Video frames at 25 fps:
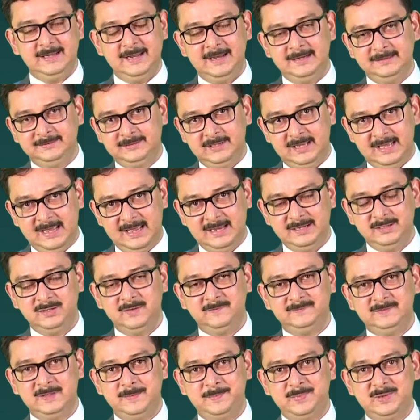At the end
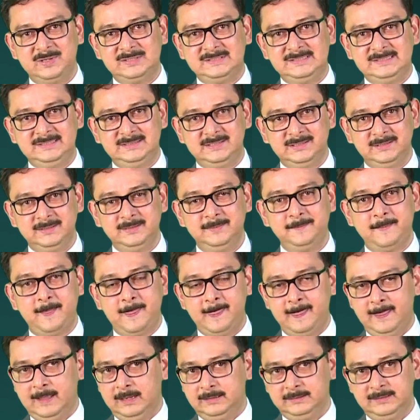of the procedure,
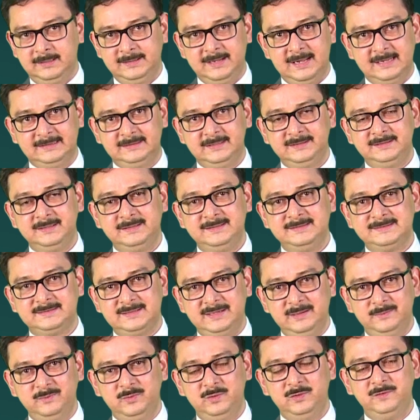the catheter is
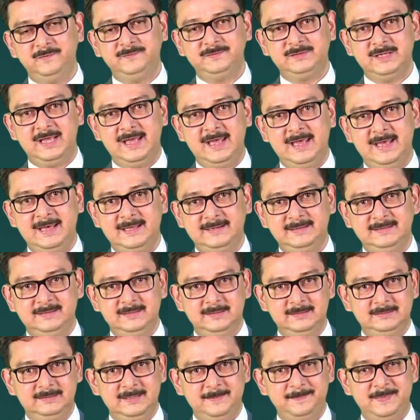removed and
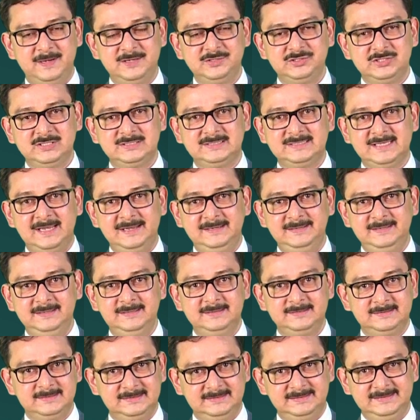the puncture site
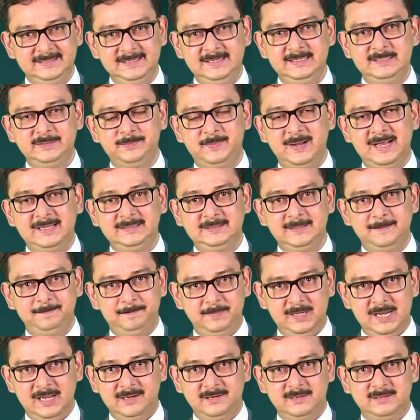is sealed by the
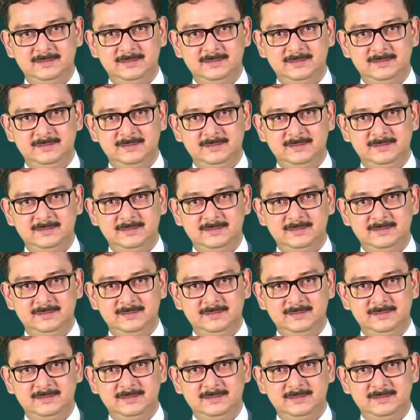plug.